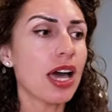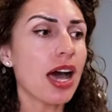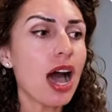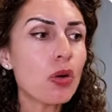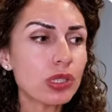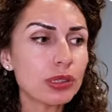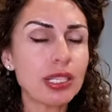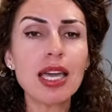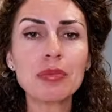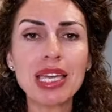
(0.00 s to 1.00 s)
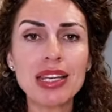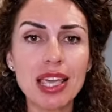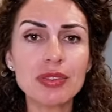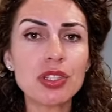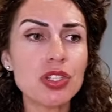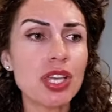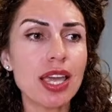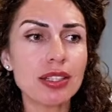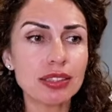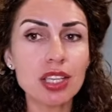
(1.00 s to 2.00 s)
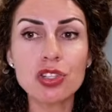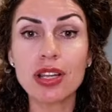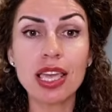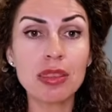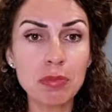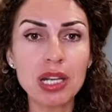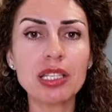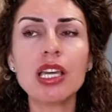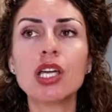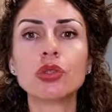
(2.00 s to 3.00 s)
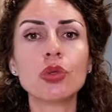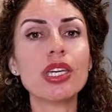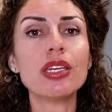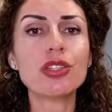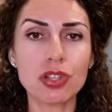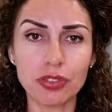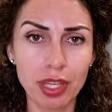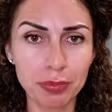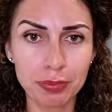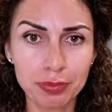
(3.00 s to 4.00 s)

our time and energy and attention and money to each of them.